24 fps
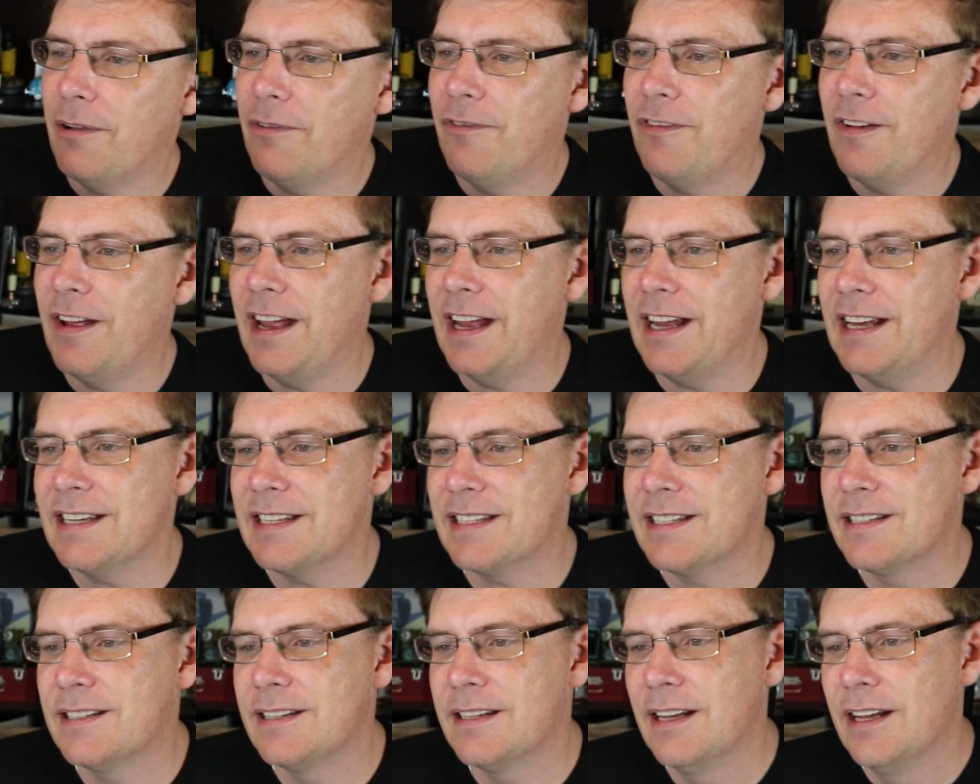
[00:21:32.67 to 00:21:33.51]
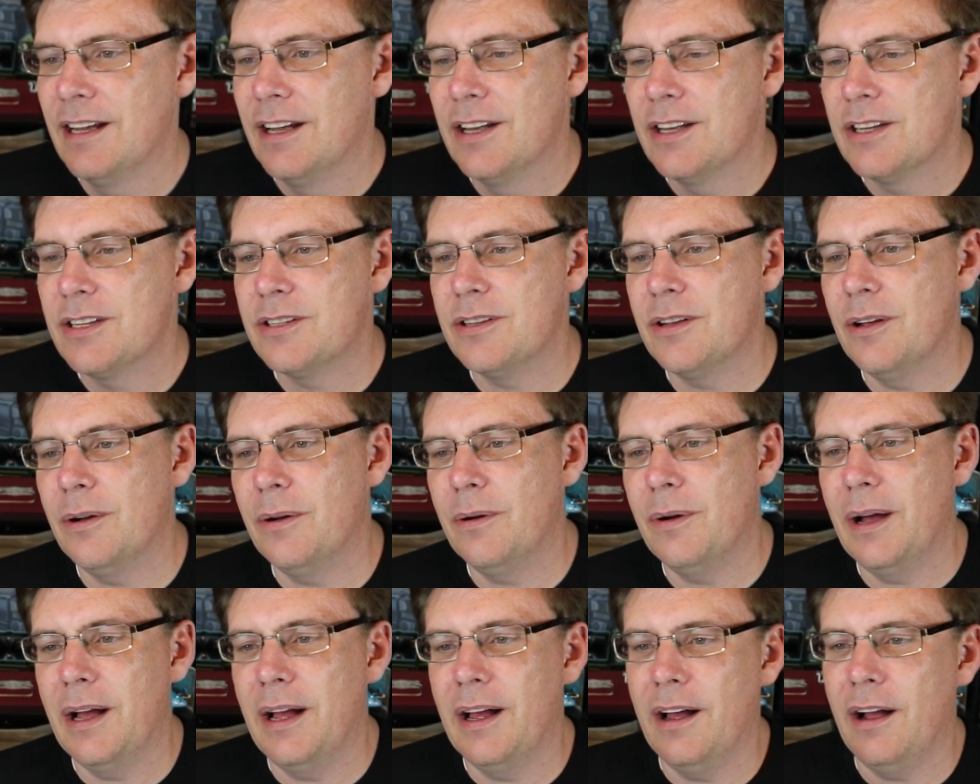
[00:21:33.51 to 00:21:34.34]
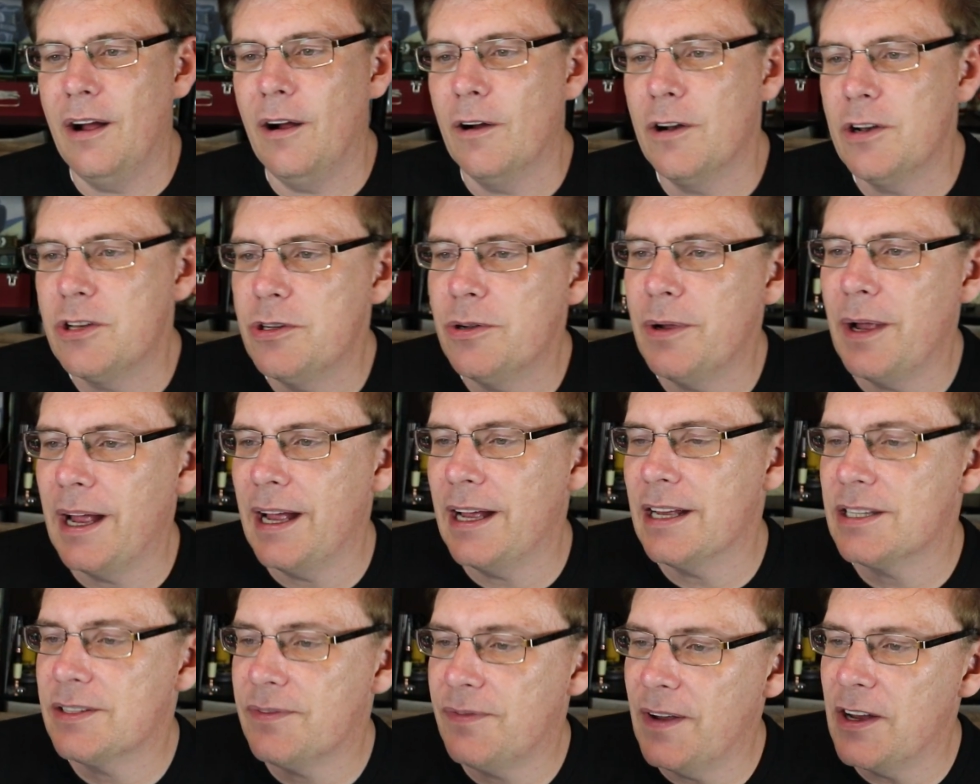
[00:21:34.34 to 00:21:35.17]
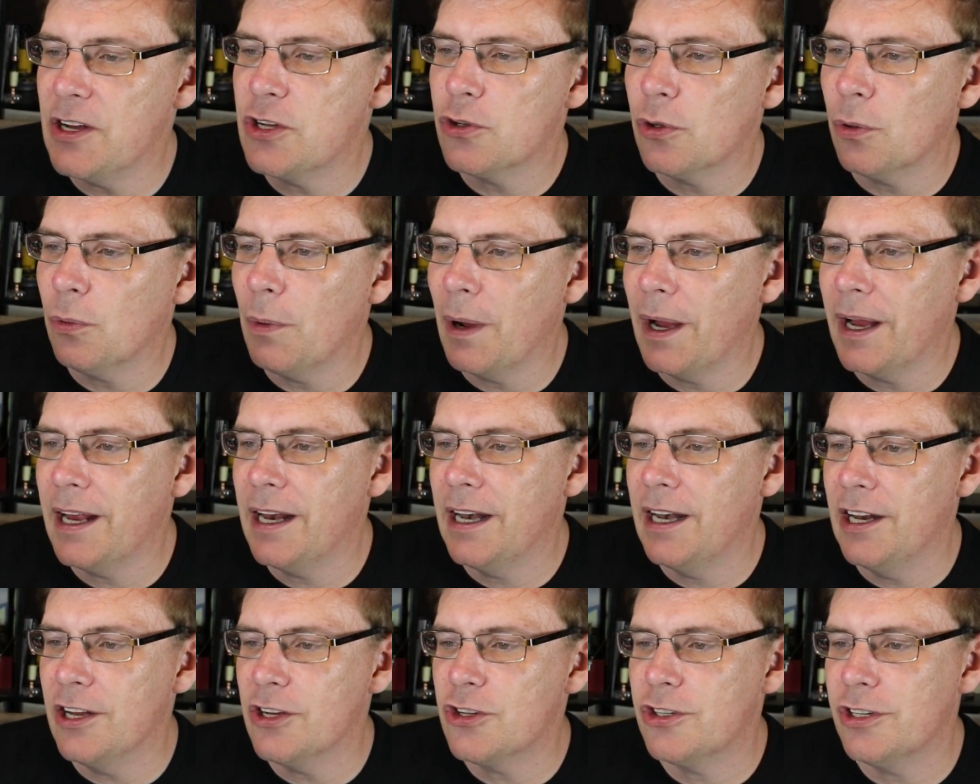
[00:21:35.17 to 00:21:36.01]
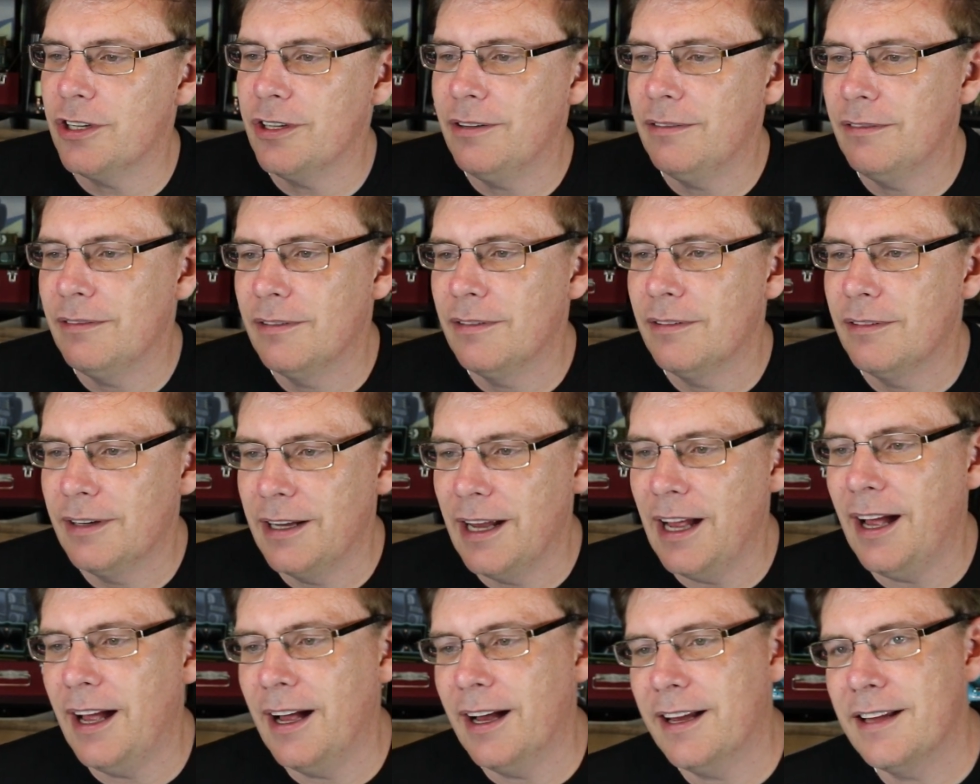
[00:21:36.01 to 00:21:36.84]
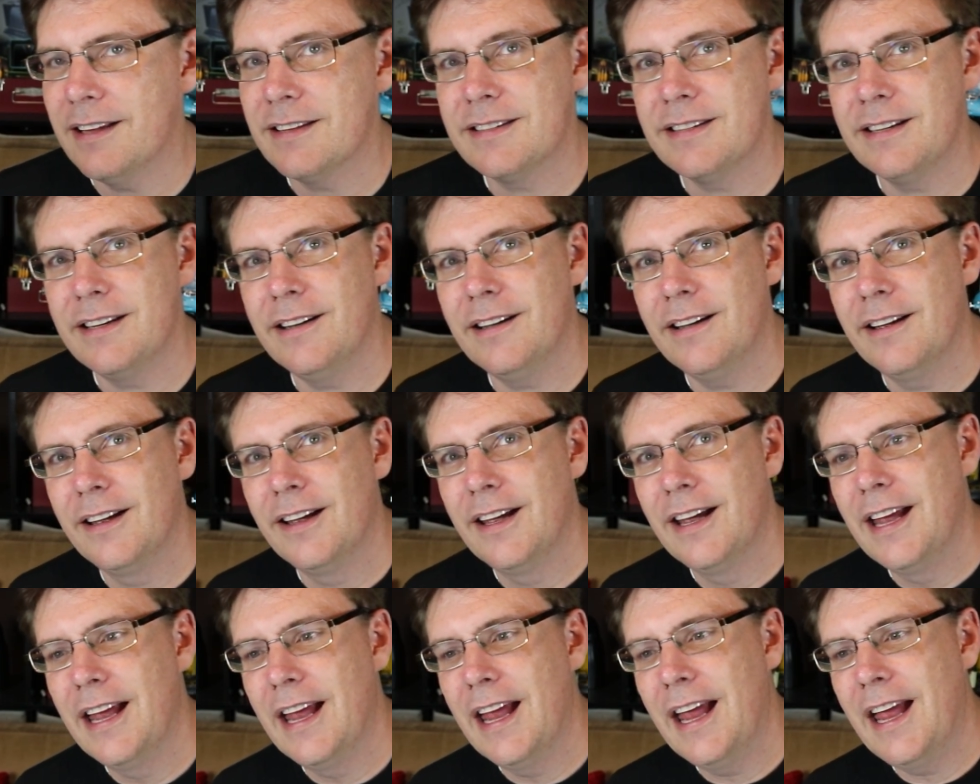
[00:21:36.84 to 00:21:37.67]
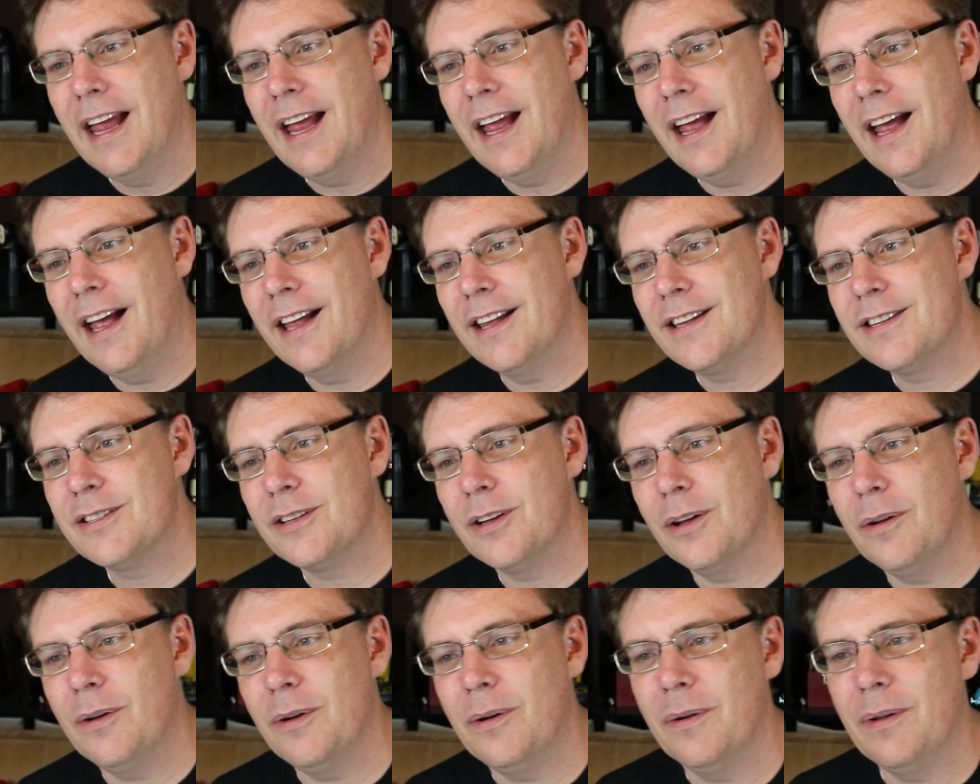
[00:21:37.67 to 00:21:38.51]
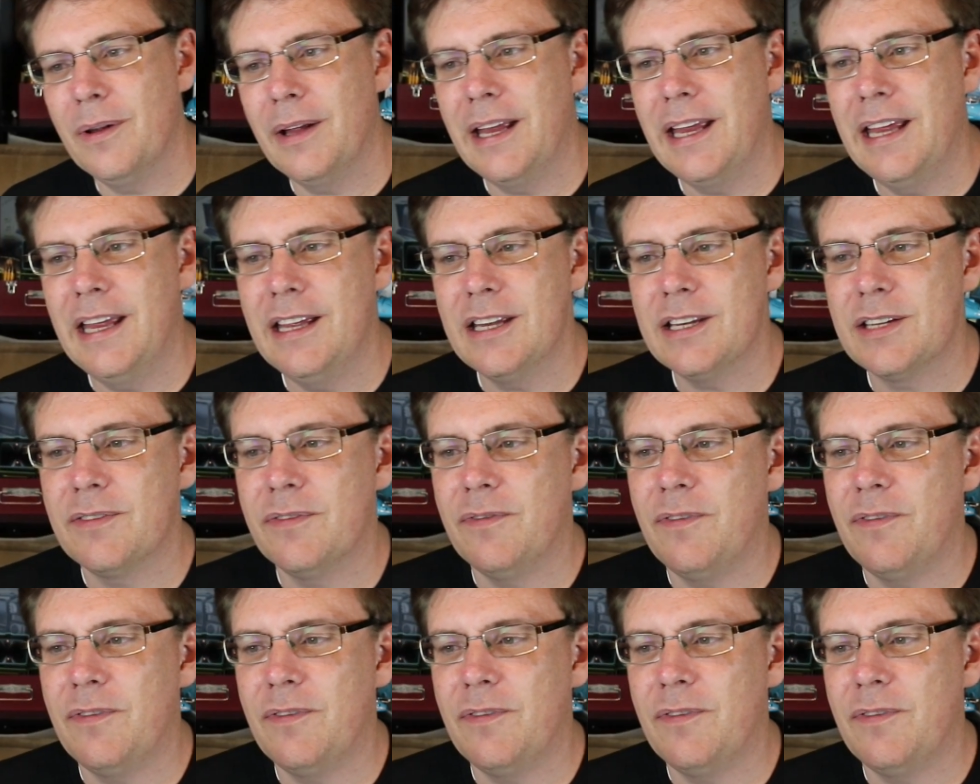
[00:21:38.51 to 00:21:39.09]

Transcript: He even has facial recognition, so he can actually see you and follow your face as you move it around.